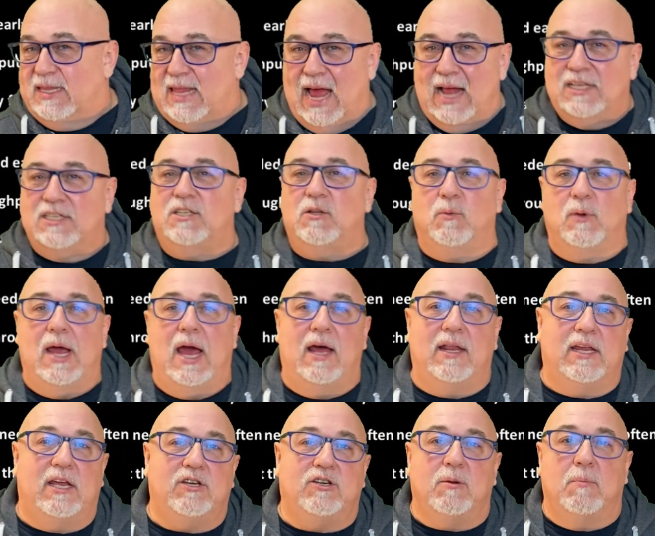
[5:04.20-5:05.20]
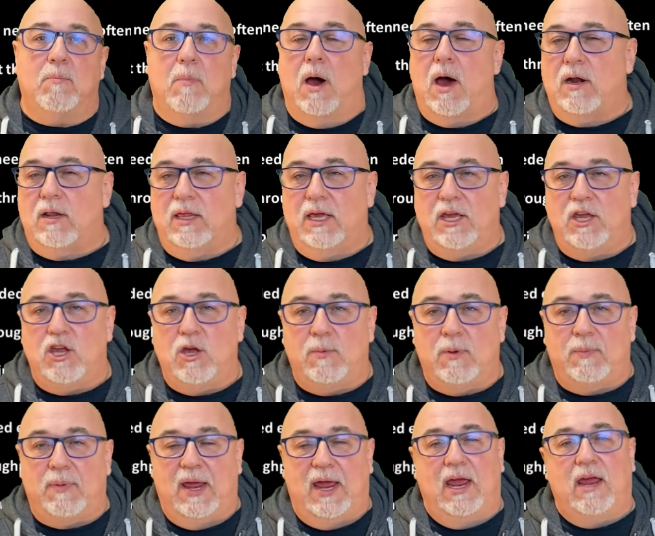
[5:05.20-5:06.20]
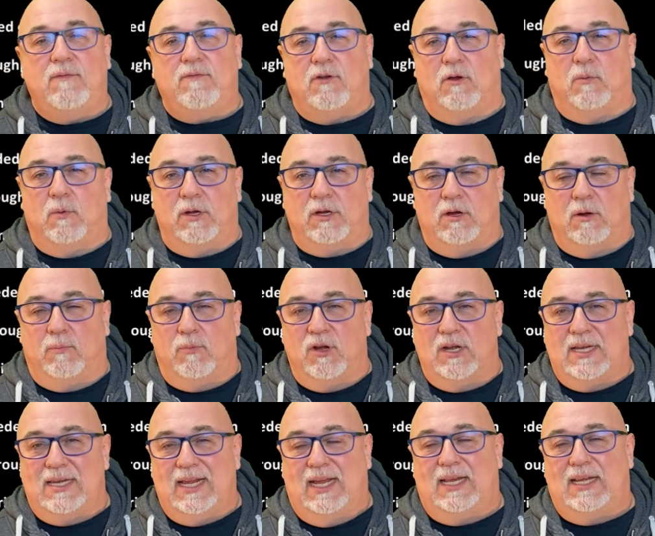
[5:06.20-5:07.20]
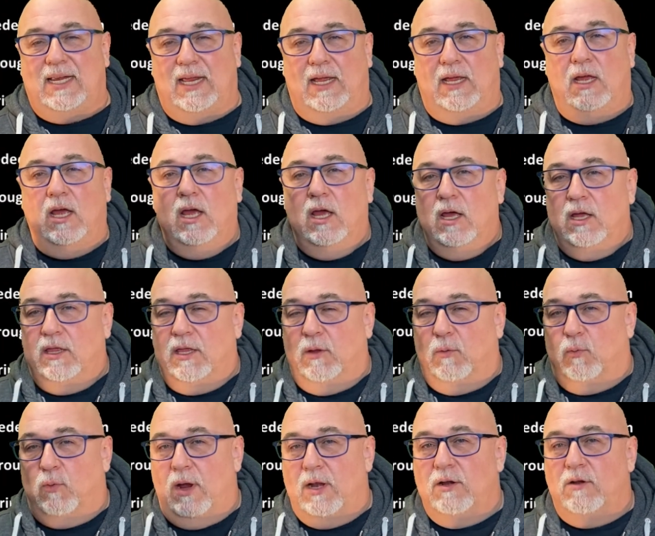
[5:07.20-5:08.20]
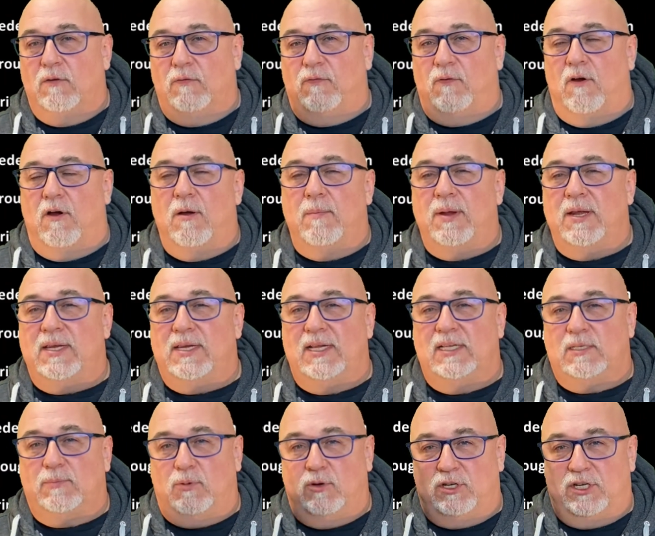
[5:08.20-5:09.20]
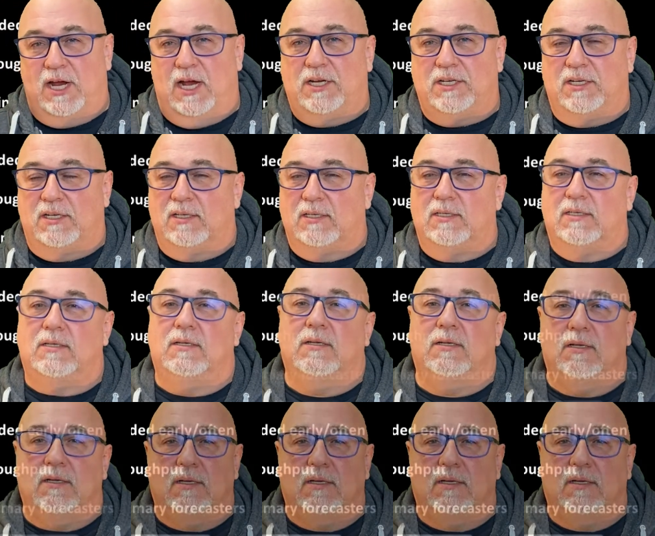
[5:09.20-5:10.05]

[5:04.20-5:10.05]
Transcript: that's the reality, is you're modeling human behavior when you're predicting the render farm and disk projections.